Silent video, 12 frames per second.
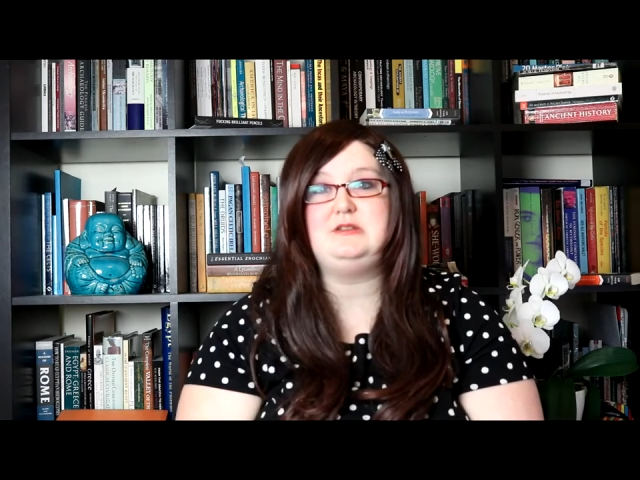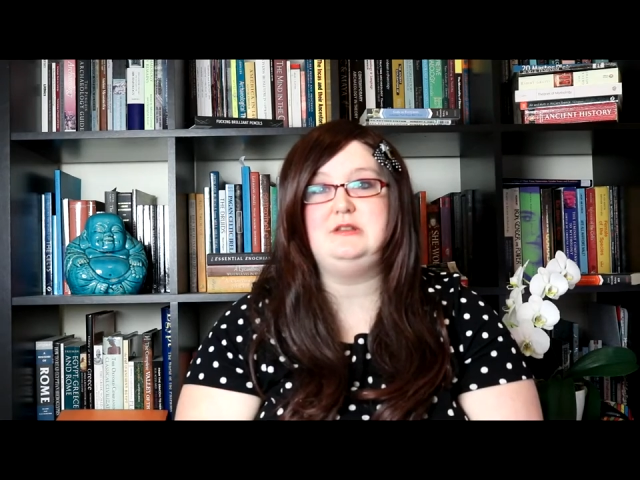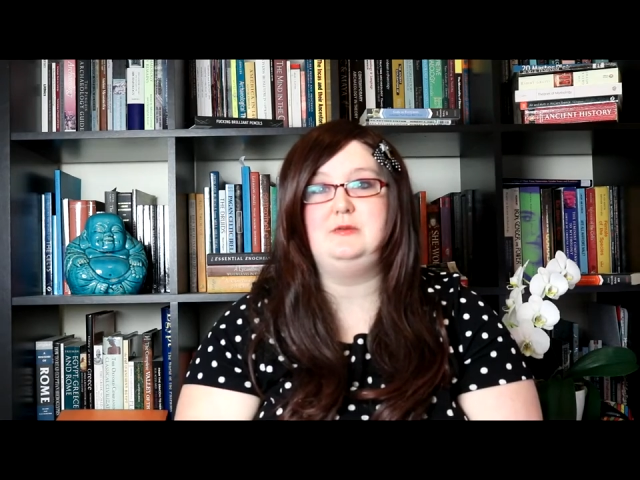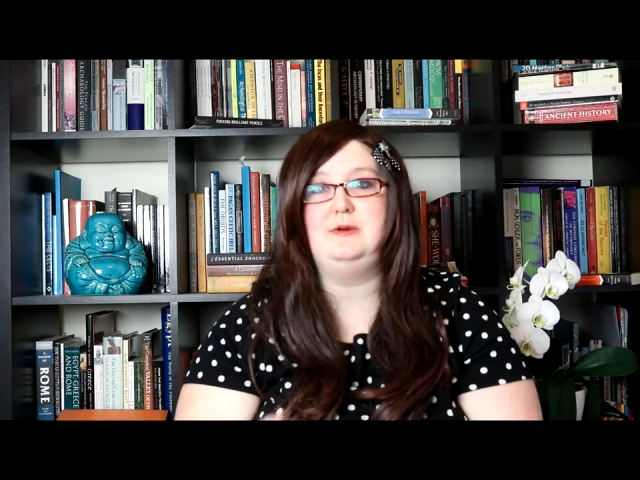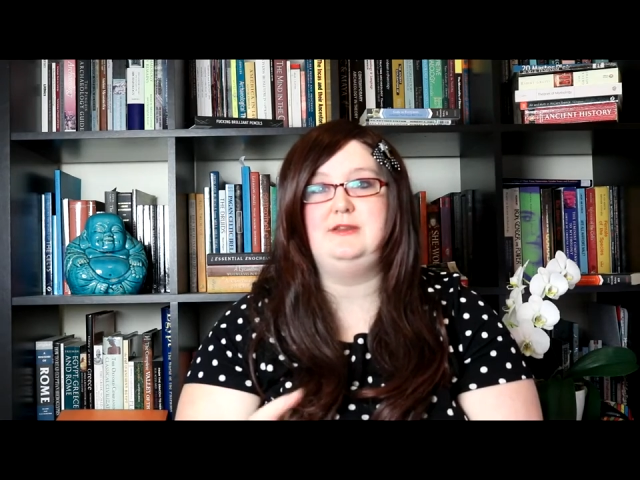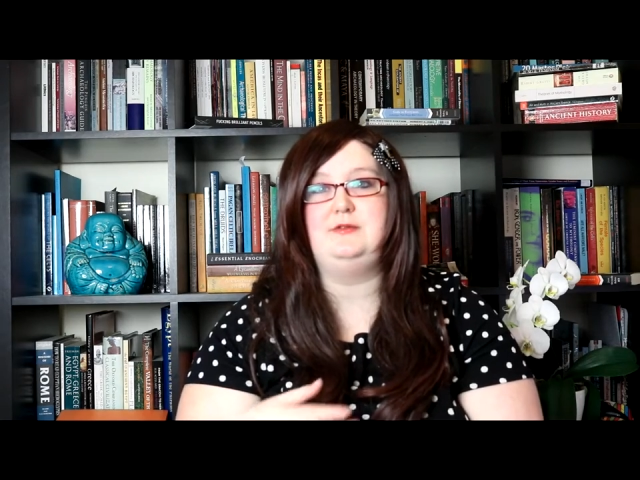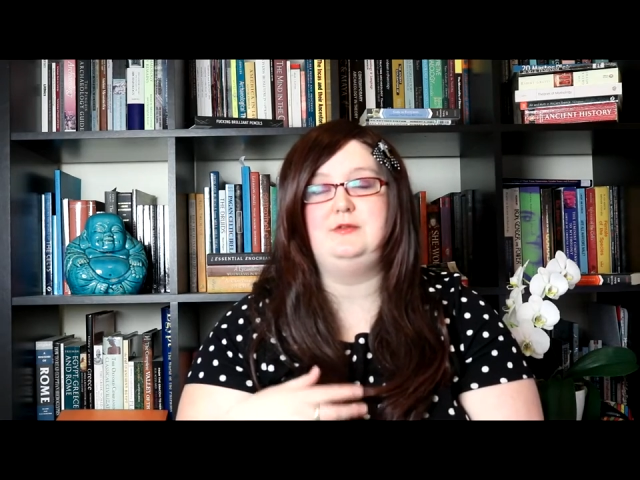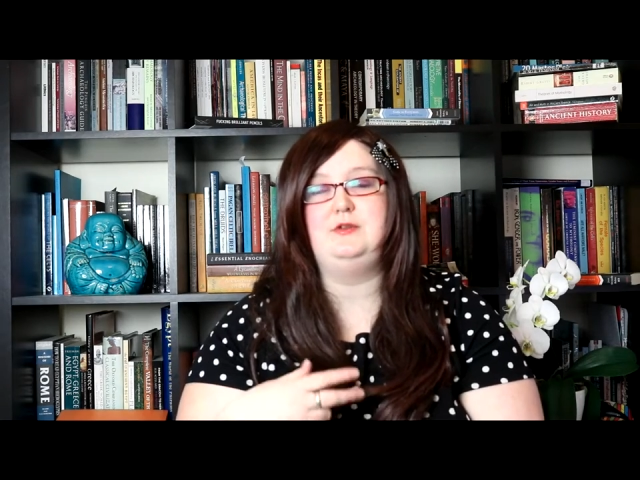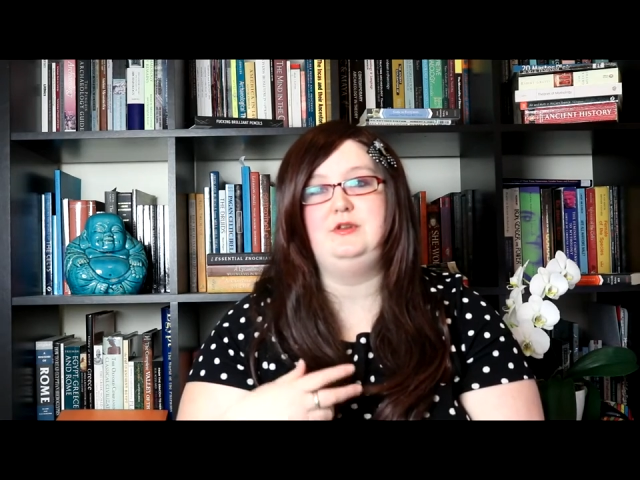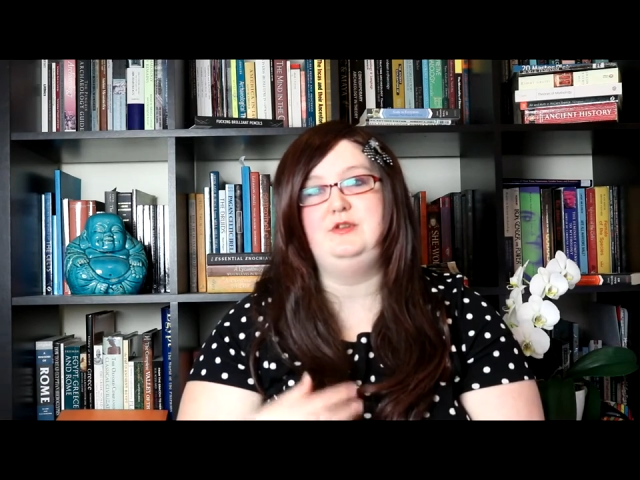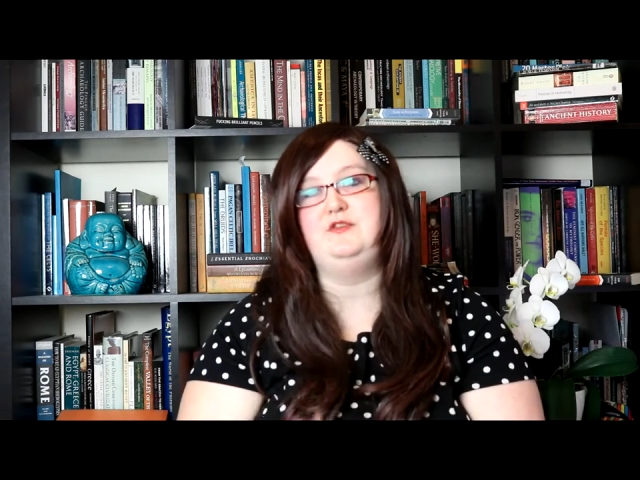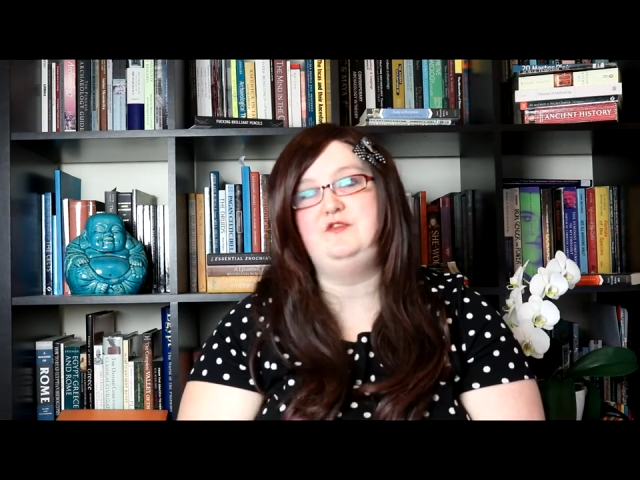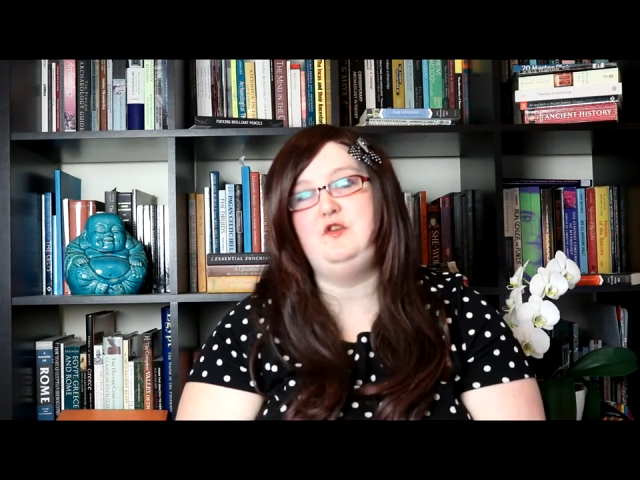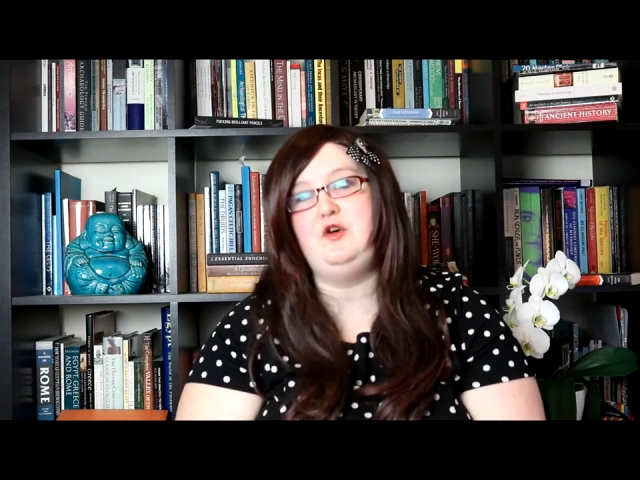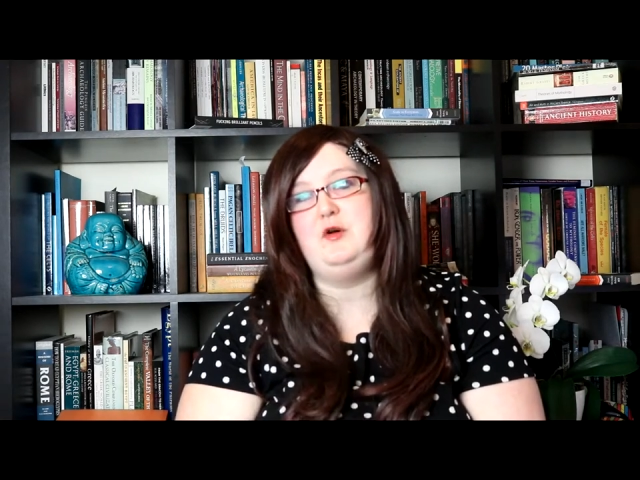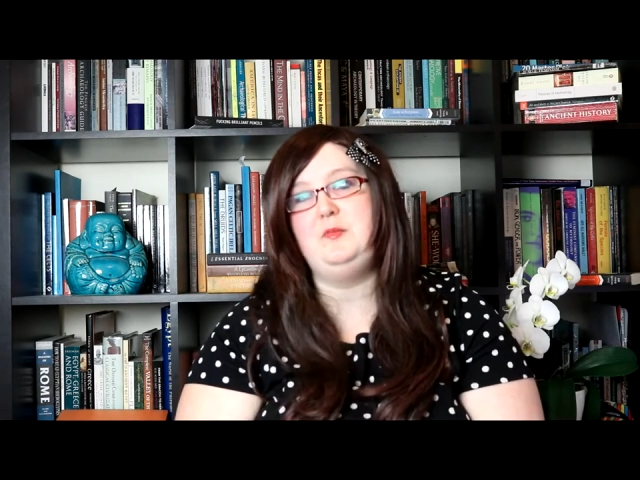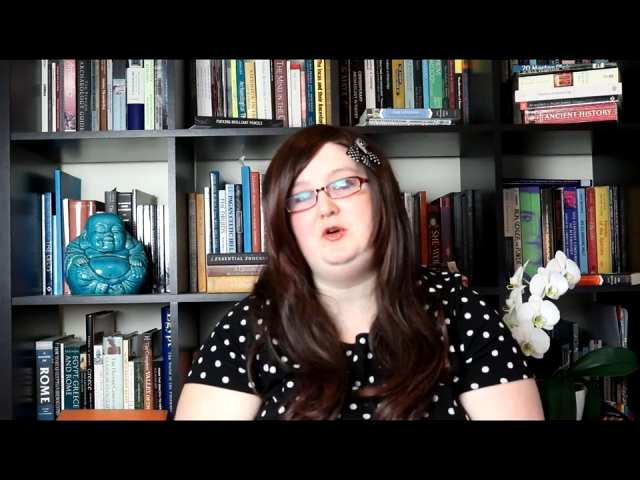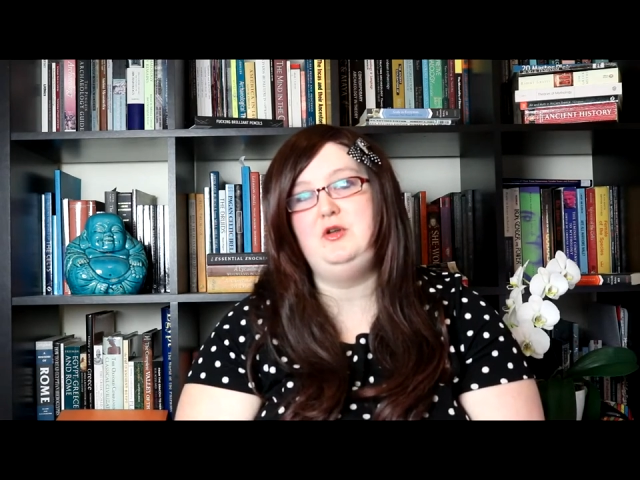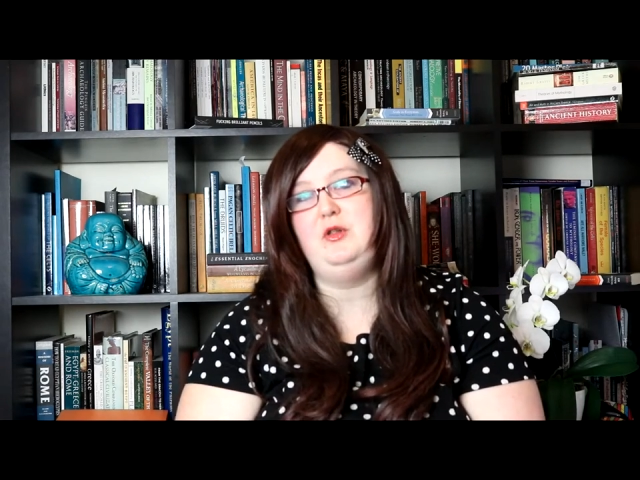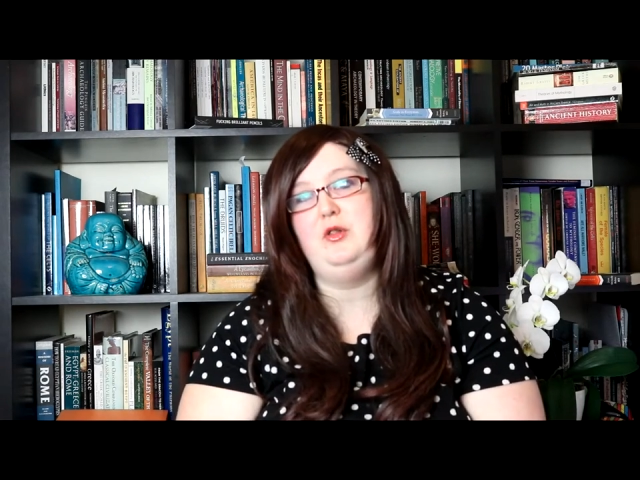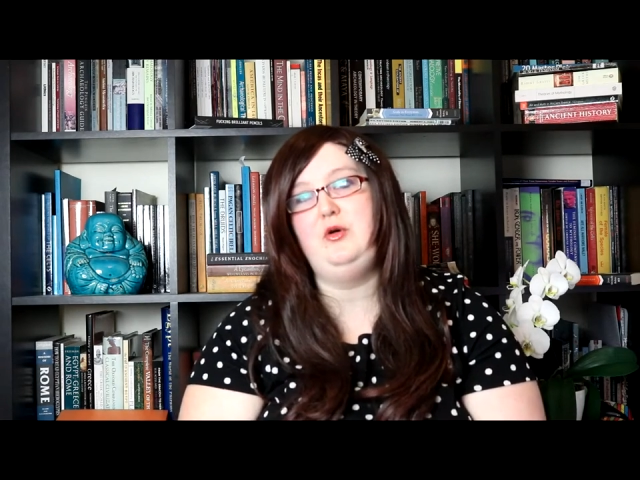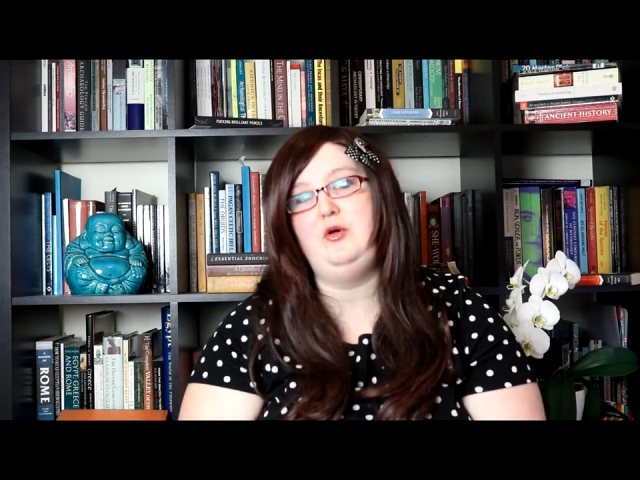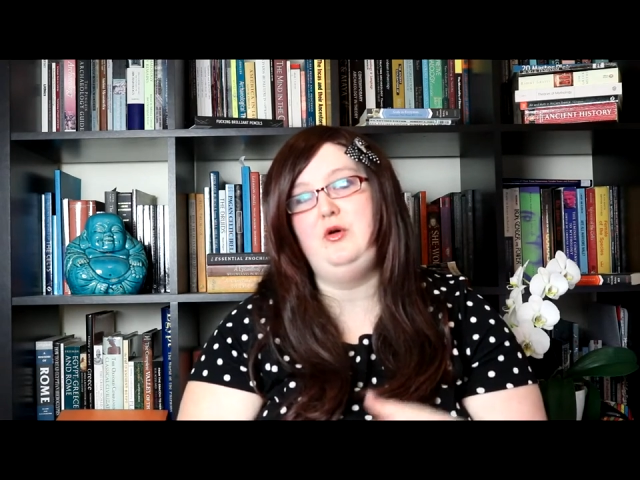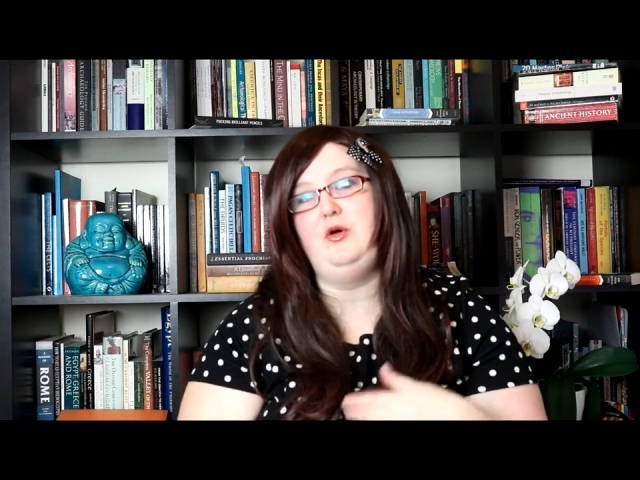so whether or not you're formal
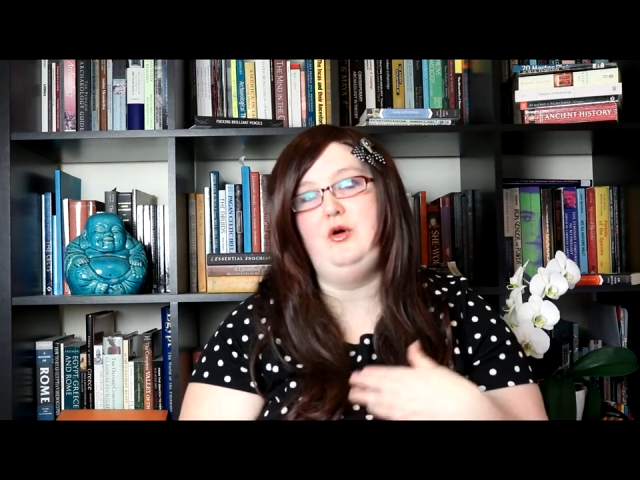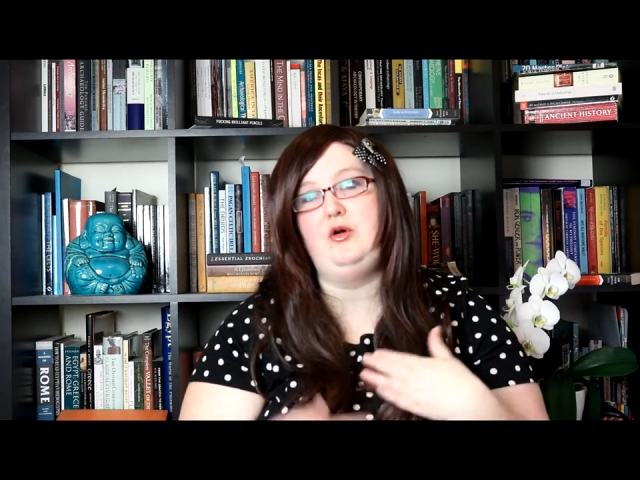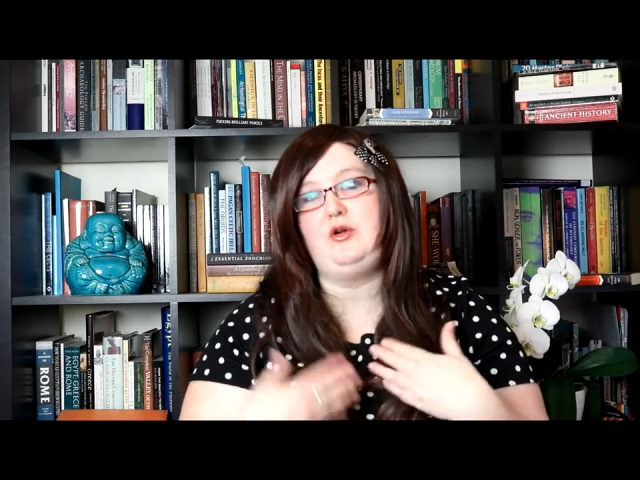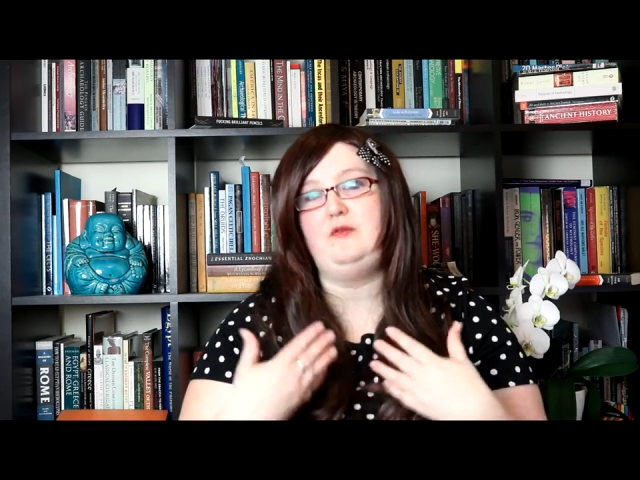or